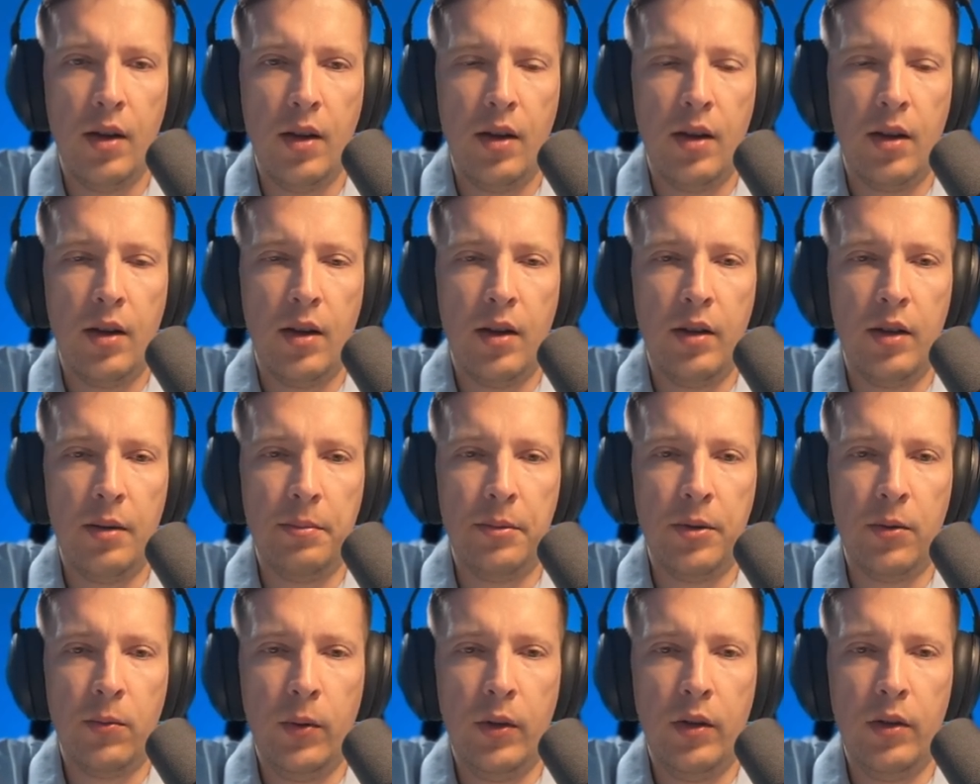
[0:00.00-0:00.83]

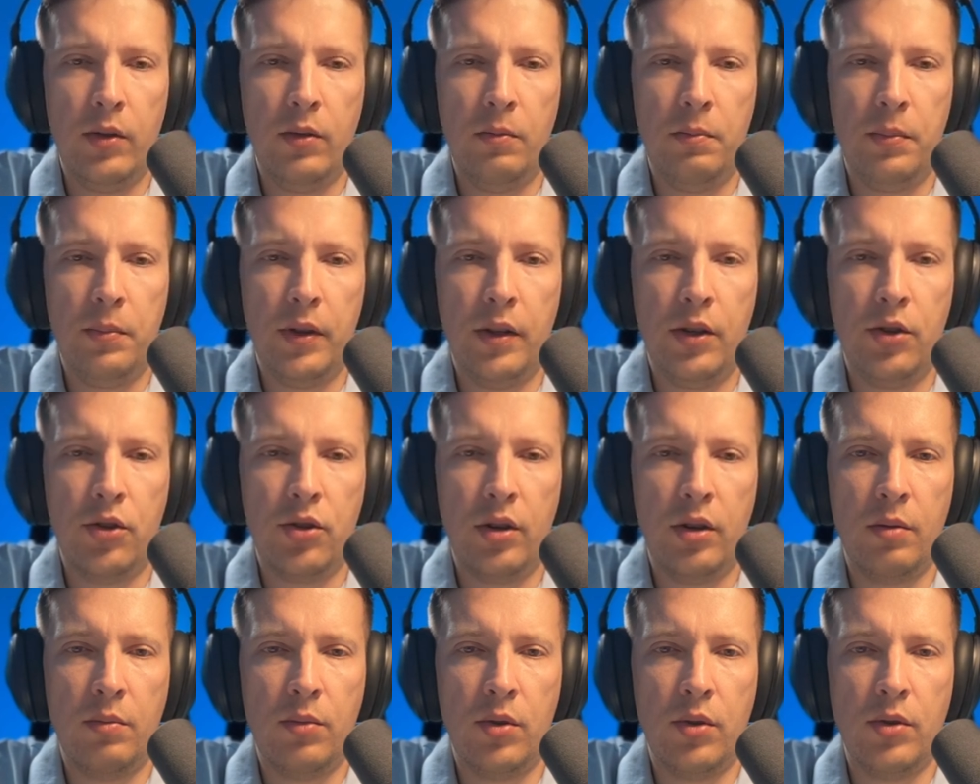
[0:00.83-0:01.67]
Adaptive window,
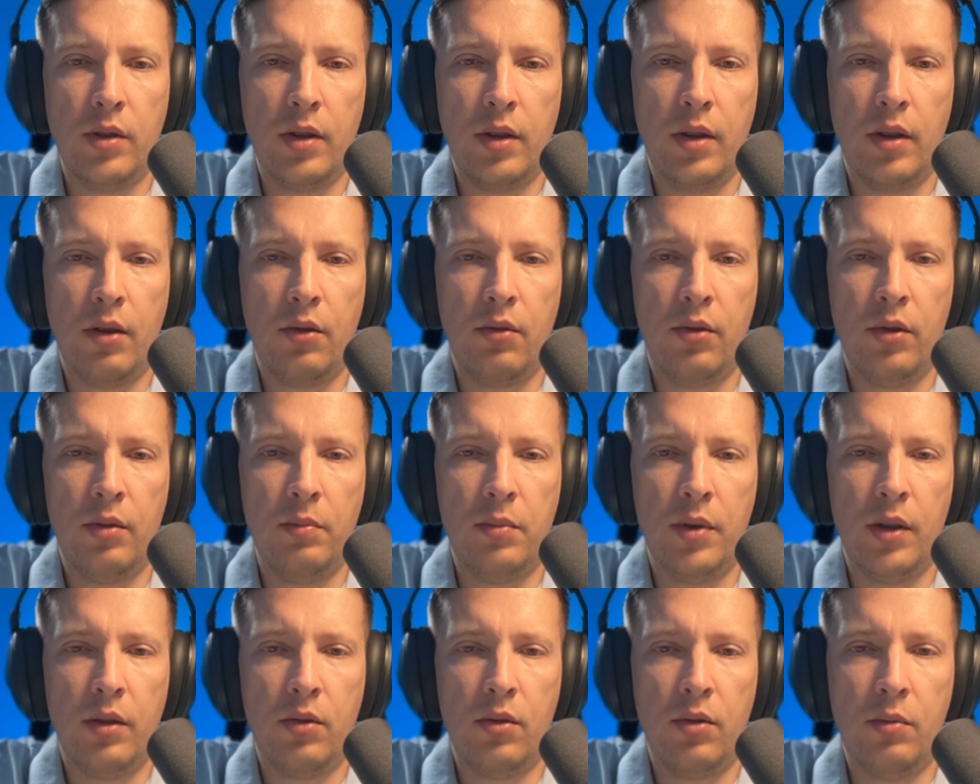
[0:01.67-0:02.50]
potentially most accurate
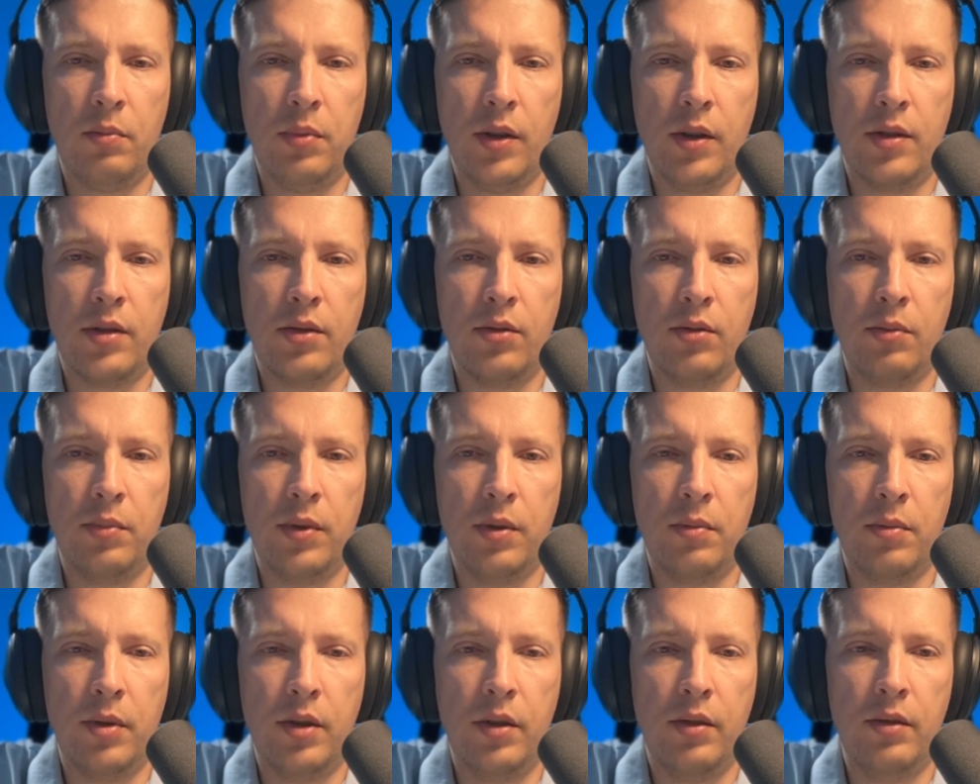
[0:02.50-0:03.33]
but complex to
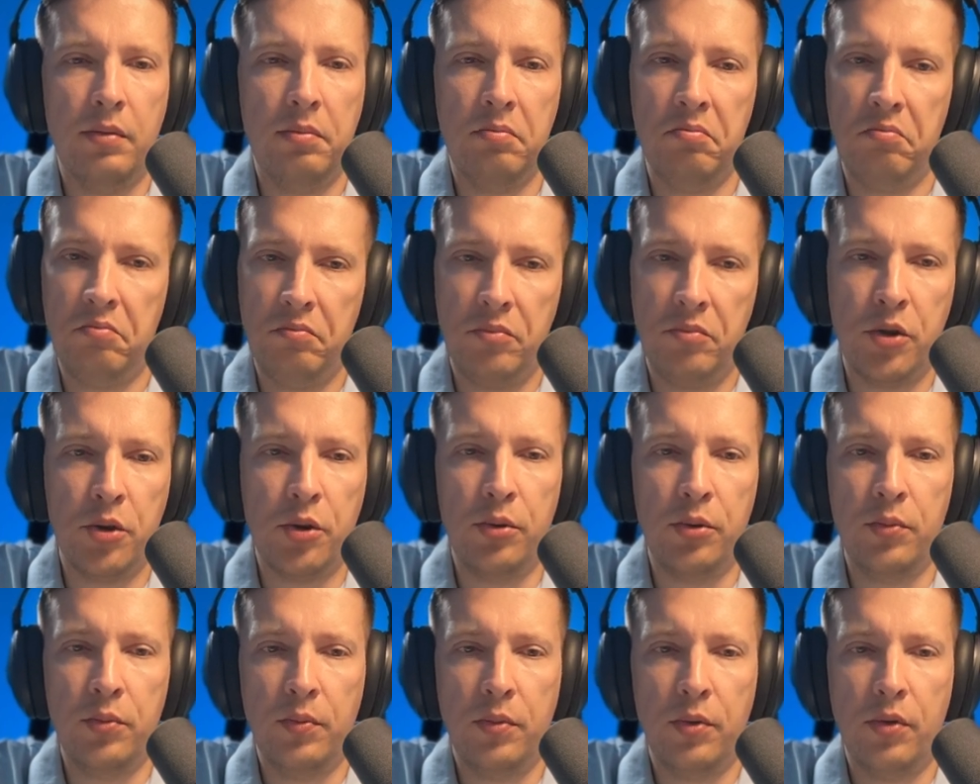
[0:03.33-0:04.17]
implement.
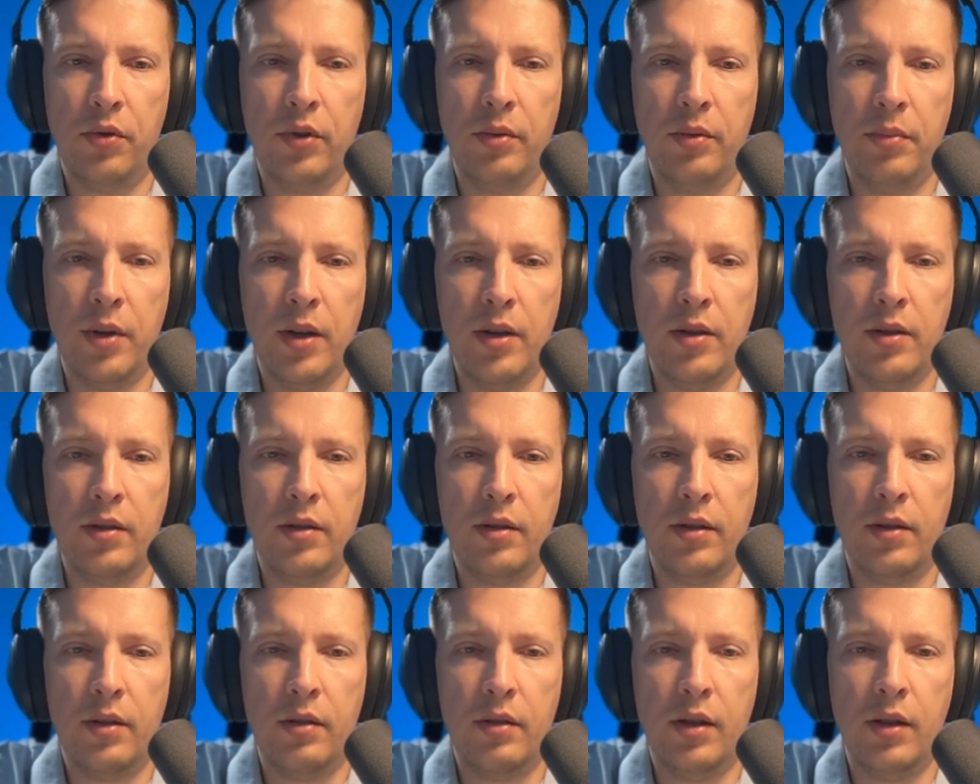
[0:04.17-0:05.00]
True. Green-based,
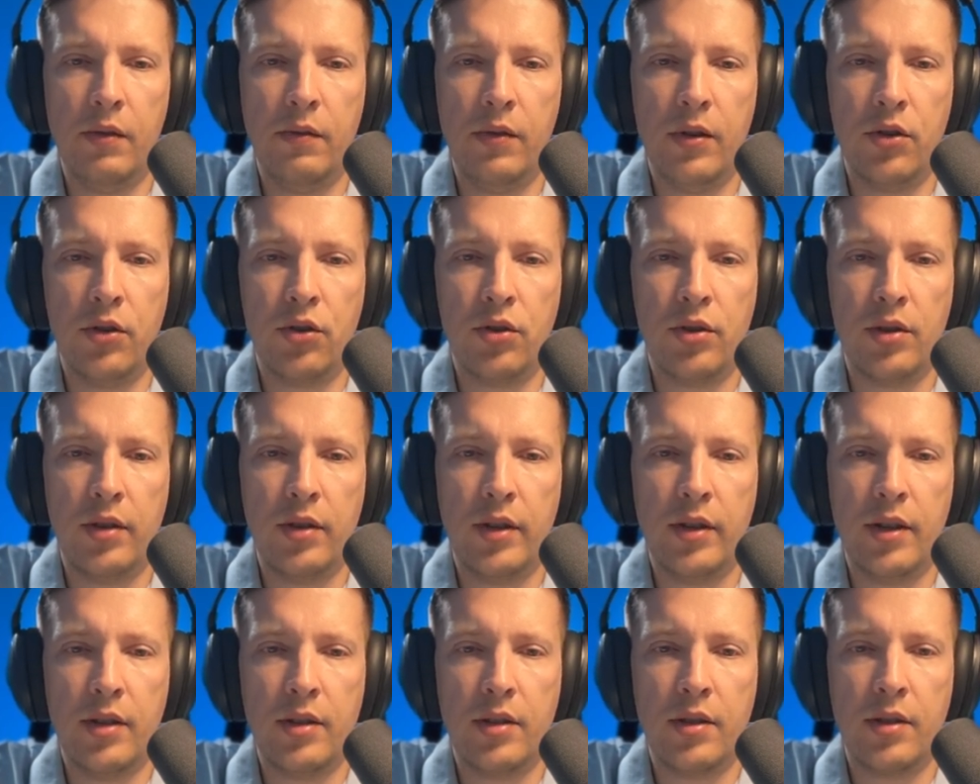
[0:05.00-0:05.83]
leverages the
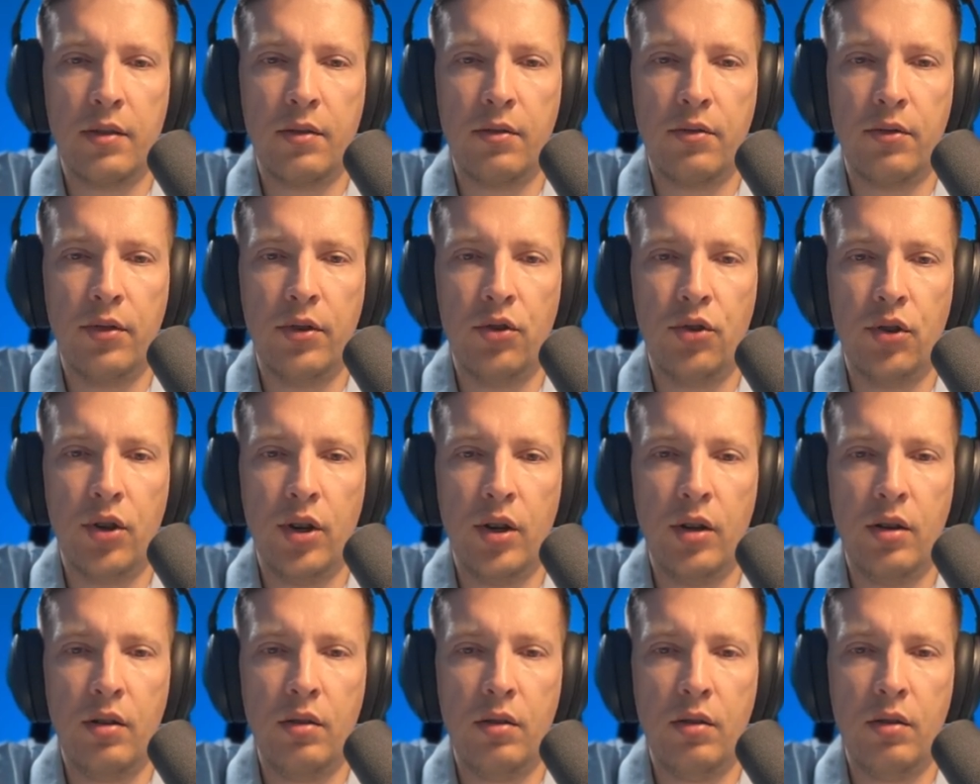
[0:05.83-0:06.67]
dense green
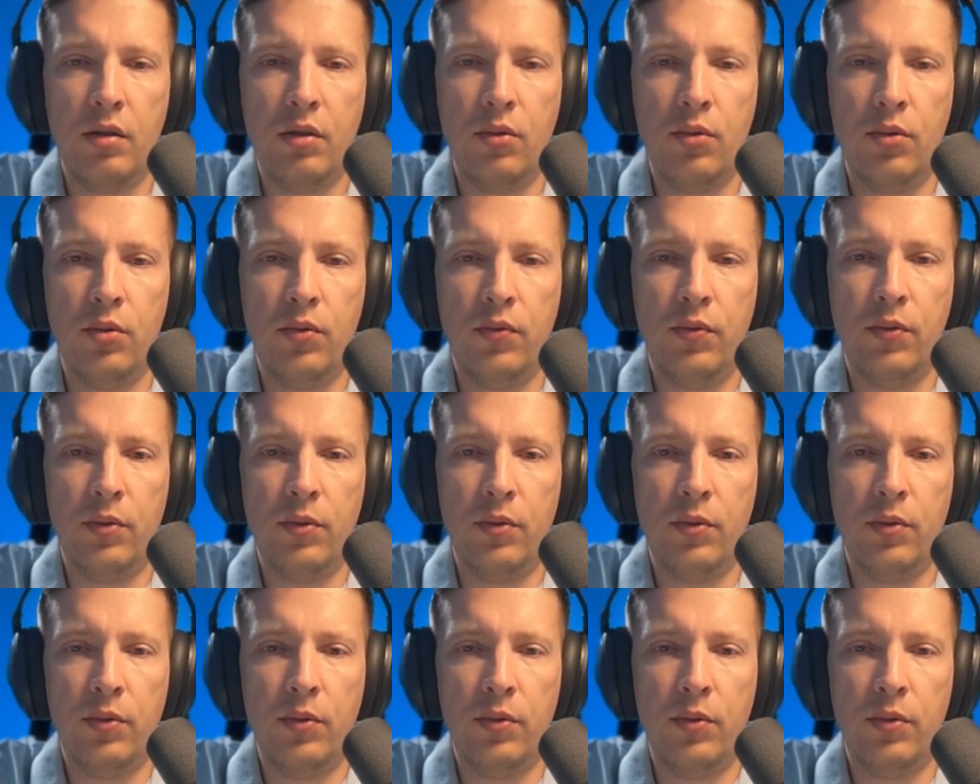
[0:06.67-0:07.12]
channel, good for